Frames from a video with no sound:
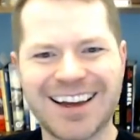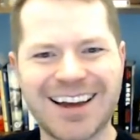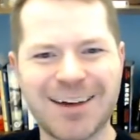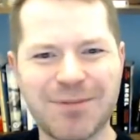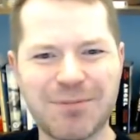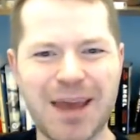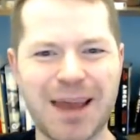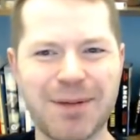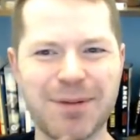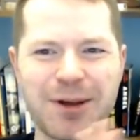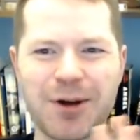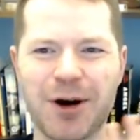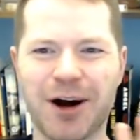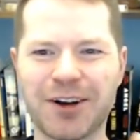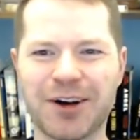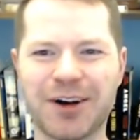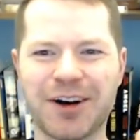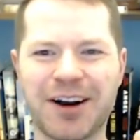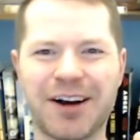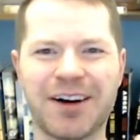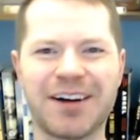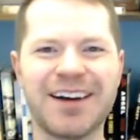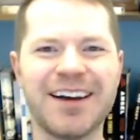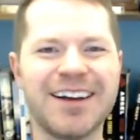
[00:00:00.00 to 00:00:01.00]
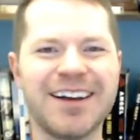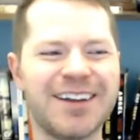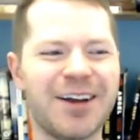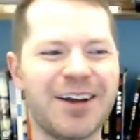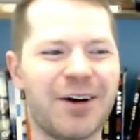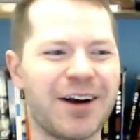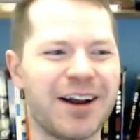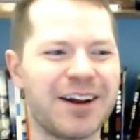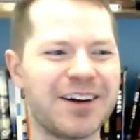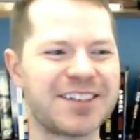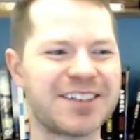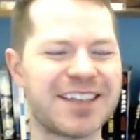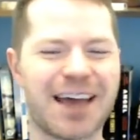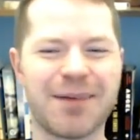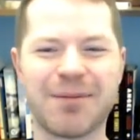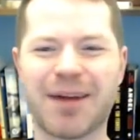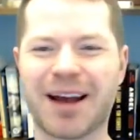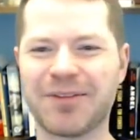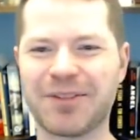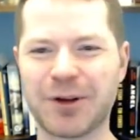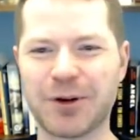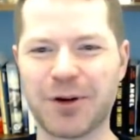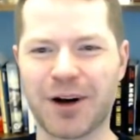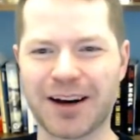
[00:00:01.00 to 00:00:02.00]
maybe you all don't know, don't understand
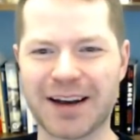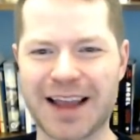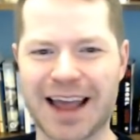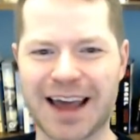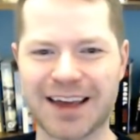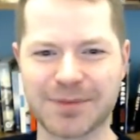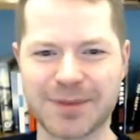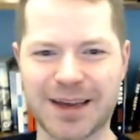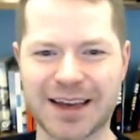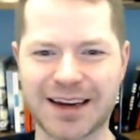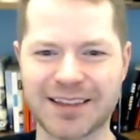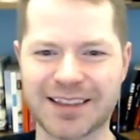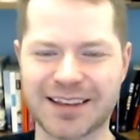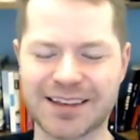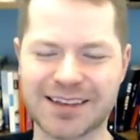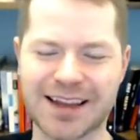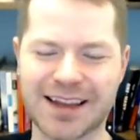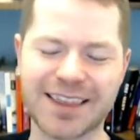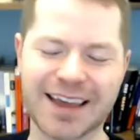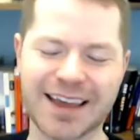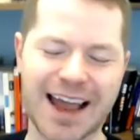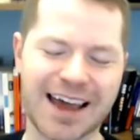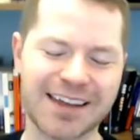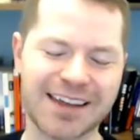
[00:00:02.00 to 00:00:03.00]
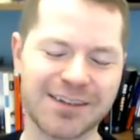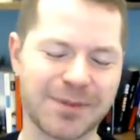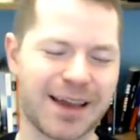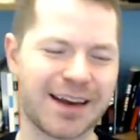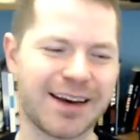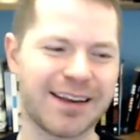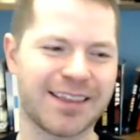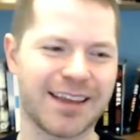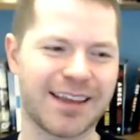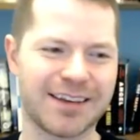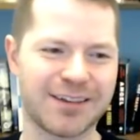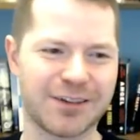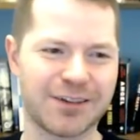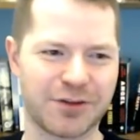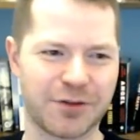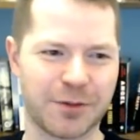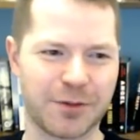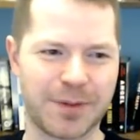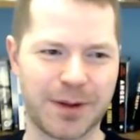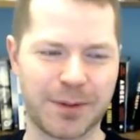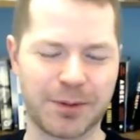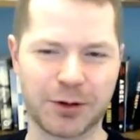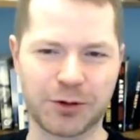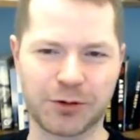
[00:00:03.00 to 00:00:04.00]
my view on ask me anything. I think ask me anything are for
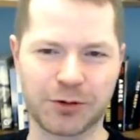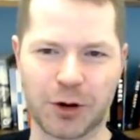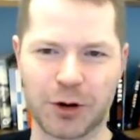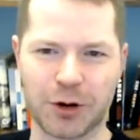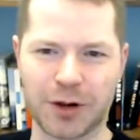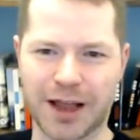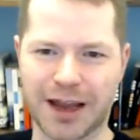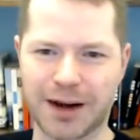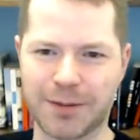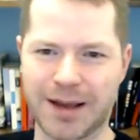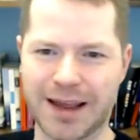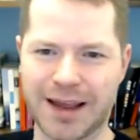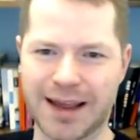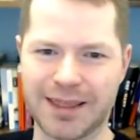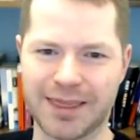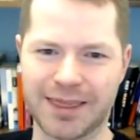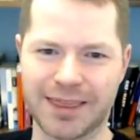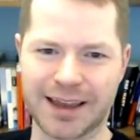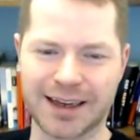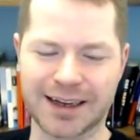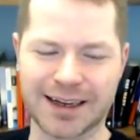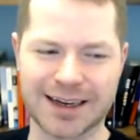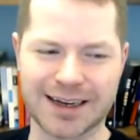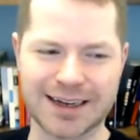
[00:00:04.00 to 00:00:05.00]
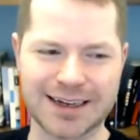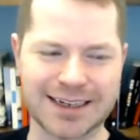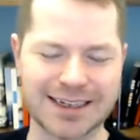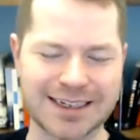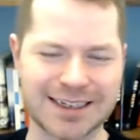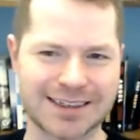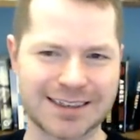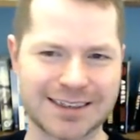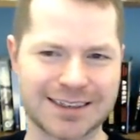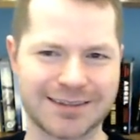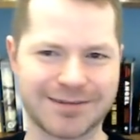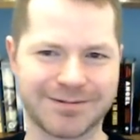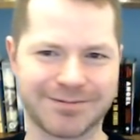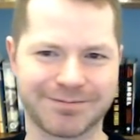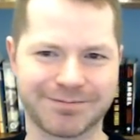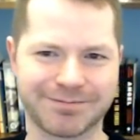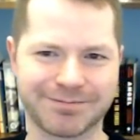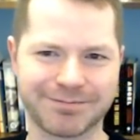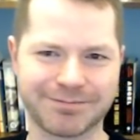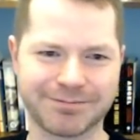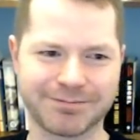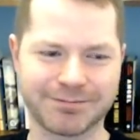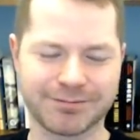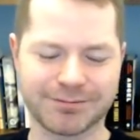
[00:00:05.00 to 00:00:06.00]
people who roll out of bed, think, uh,
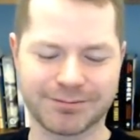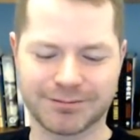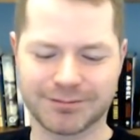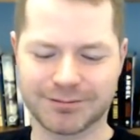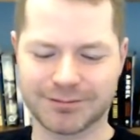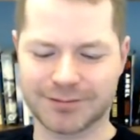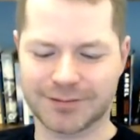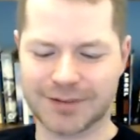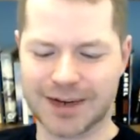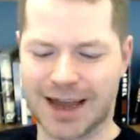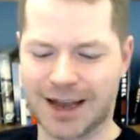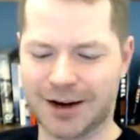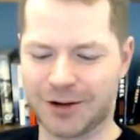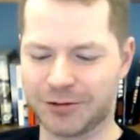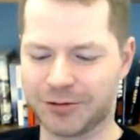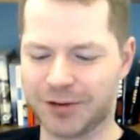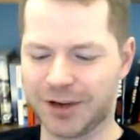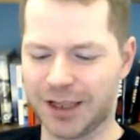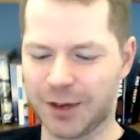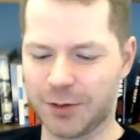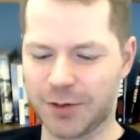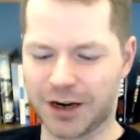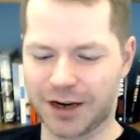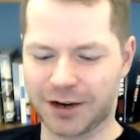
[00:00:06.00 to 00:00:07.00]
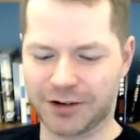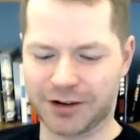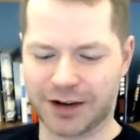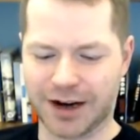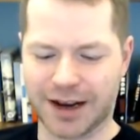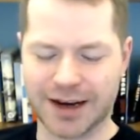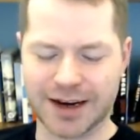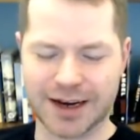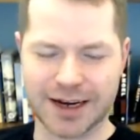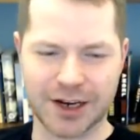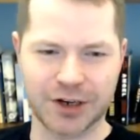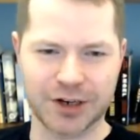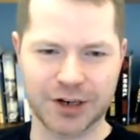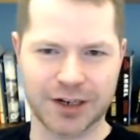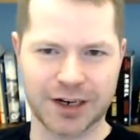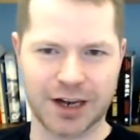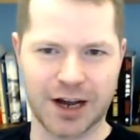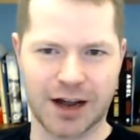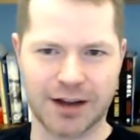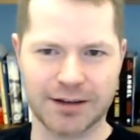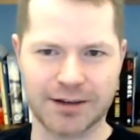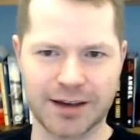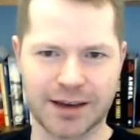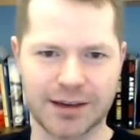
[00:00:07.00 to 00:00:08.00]
I don't really want to create any good
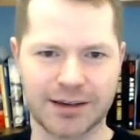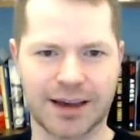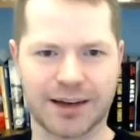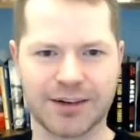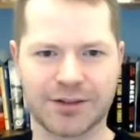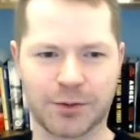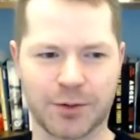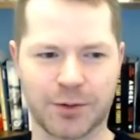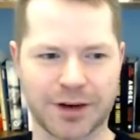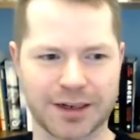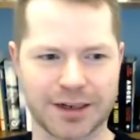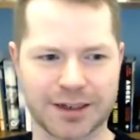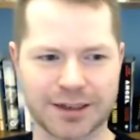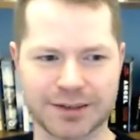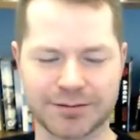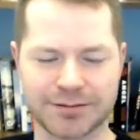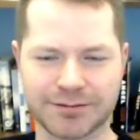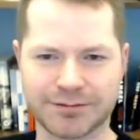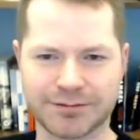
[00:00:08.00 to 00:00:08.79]
content. I just want to